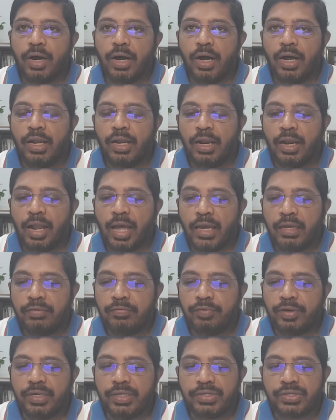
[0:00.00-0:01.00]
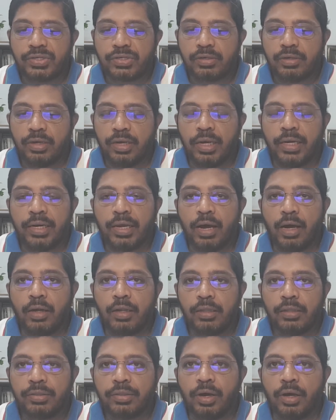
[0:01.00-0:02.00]
all language and
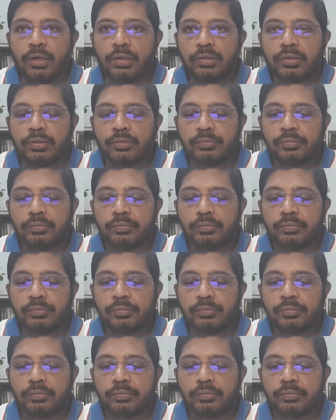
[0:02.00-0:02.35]
all thought.